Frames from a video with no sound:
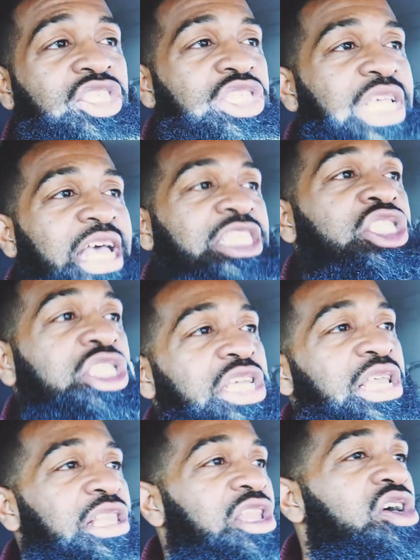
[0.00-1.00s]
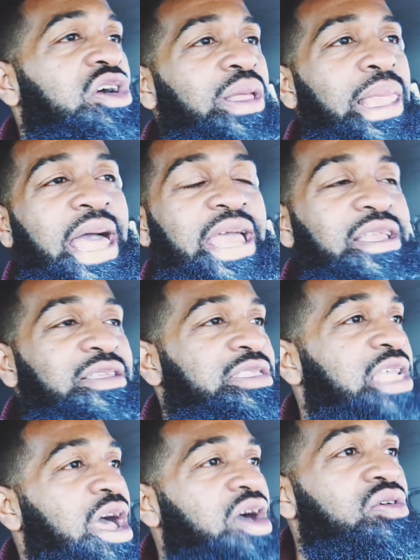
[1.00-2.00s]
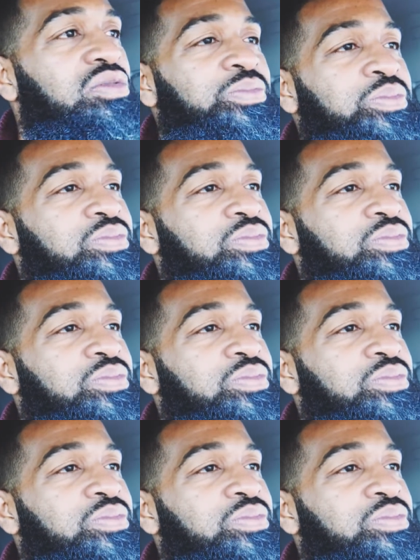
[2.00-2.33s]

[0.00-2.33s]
just how shit look. Like, dog,